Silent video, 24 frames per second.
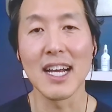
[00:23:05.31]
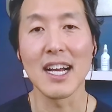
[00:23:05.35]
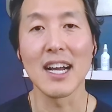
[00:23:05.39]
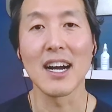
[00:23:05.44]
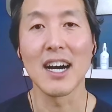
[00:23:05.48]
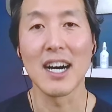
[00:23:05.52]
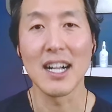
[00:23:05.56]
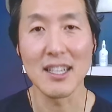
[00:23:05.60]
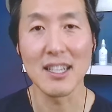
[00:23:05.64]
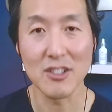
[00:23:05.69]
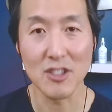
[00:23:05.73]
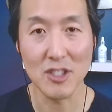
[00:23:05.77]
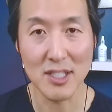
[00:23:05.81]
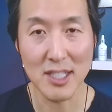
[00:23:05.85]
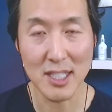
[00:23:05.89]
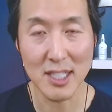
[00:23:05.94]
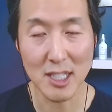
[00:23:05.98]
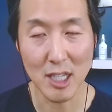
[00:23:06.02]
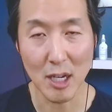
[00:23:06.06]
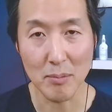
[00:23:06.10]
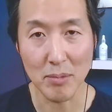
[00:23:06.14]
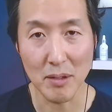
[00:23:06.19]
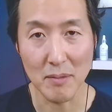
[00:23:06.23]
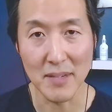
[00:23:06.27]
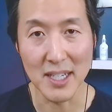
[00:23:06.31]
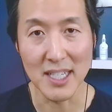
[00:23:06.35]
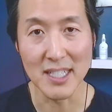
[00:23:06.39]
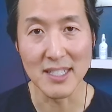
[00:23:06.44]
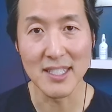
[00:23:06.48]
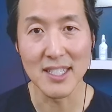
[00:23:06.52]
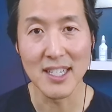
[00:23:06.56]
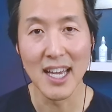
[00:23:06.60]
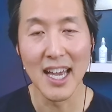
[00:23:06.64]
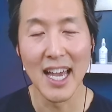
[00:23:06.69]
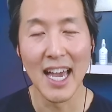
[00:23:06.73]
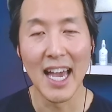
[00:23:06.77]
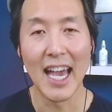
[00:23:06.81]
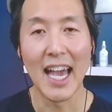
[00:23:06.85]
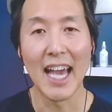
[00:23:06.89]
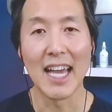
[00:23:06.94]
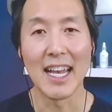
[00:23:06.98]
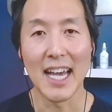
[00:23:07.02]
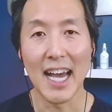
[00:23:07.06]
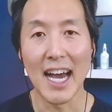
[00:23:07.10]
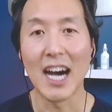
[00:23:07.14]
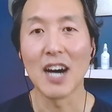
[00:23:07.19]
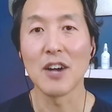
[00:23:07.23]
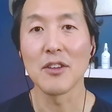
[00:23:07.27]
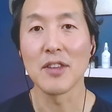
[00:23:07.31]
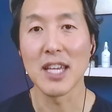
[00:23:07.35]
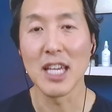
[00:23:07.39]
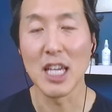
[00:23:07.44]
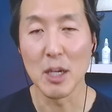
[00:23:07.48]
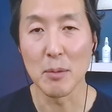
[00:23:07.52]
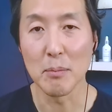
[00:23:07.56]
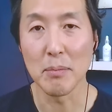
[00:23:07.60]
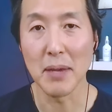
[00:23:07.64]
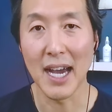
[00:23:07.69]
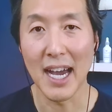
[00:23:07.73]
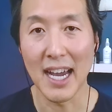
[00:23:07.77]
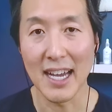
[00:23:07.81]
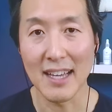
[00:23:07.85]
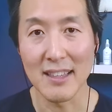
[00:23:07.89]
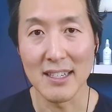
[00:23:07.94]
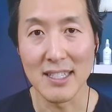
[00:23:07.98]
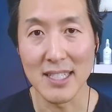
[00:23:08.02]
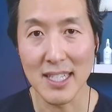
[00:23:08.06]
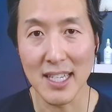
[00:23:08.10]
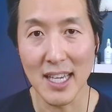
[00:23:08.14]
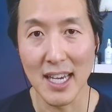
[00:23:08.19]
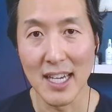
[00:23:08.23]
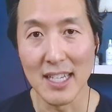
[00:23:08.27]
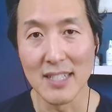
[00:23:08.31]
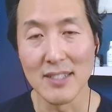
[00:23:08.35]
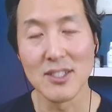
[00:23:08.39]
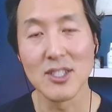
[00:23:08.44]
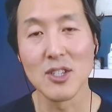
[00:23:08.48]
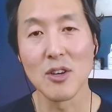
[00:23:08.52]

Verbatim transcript: at collagen supplements and how they impact the skin.